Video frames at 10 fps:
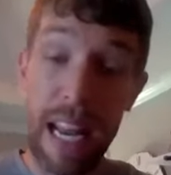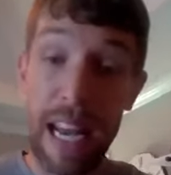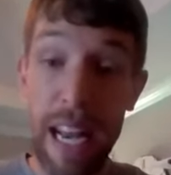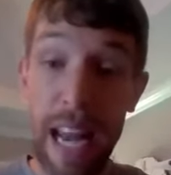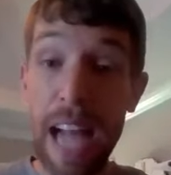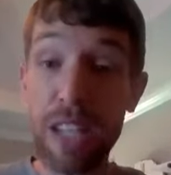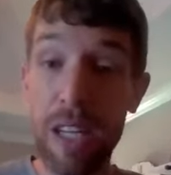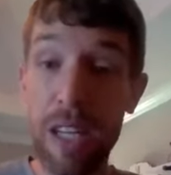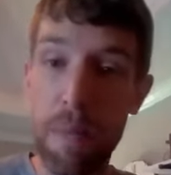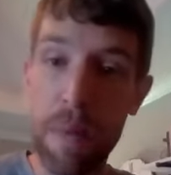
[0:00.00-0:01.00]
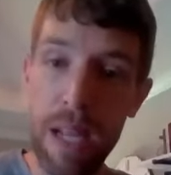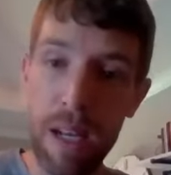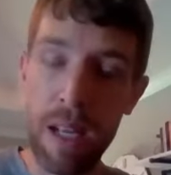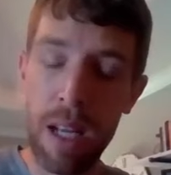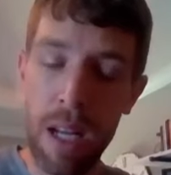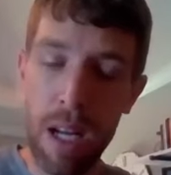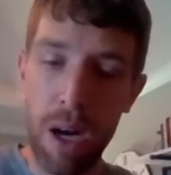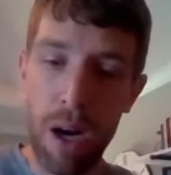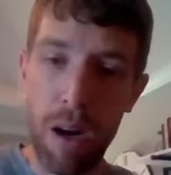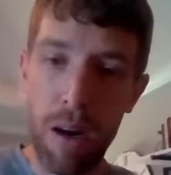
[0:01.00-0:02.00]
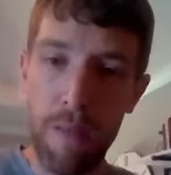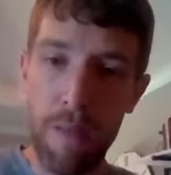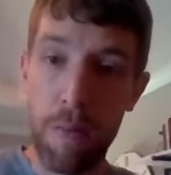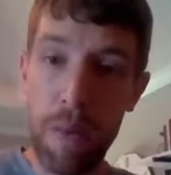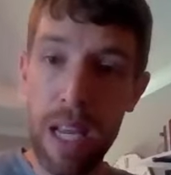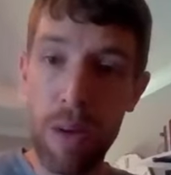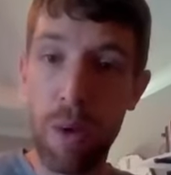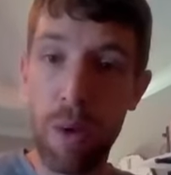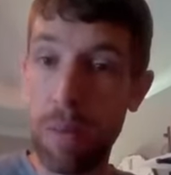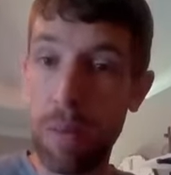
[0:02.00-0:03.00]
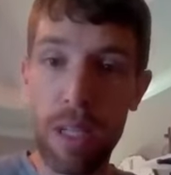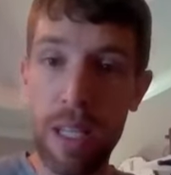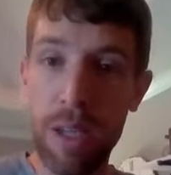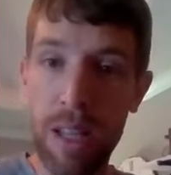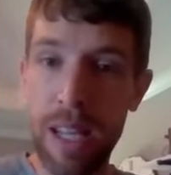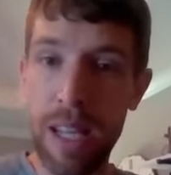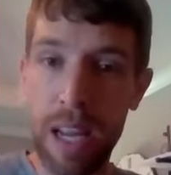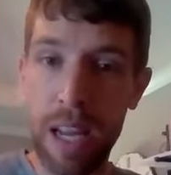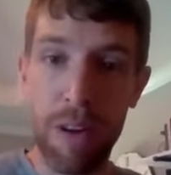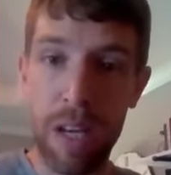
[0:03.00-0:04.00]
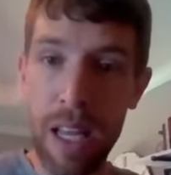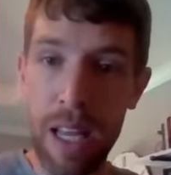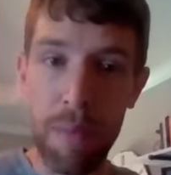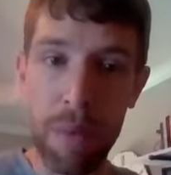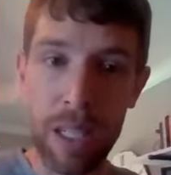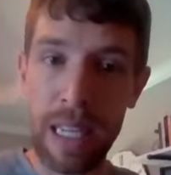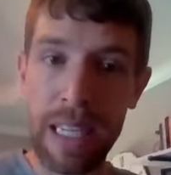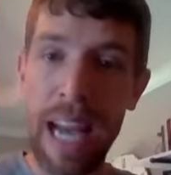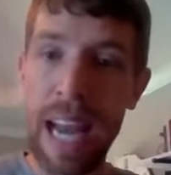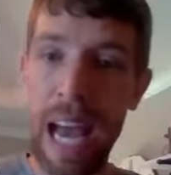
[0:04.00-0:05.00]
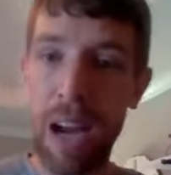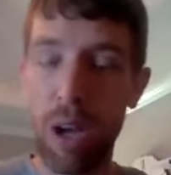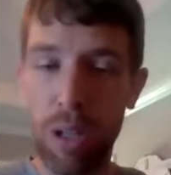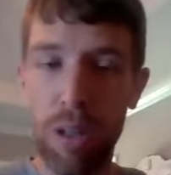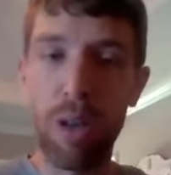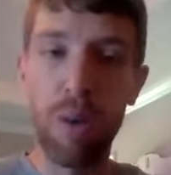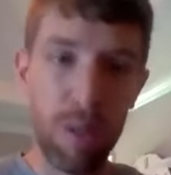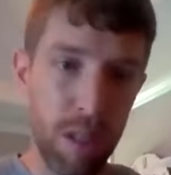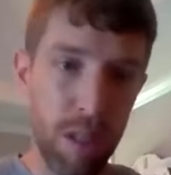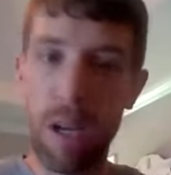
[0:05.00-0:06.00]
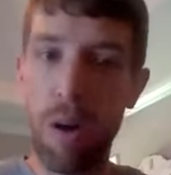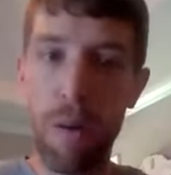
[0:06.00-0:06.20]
it. it actually ended up being for me one of the most healing things I ever did because I got out all of those you know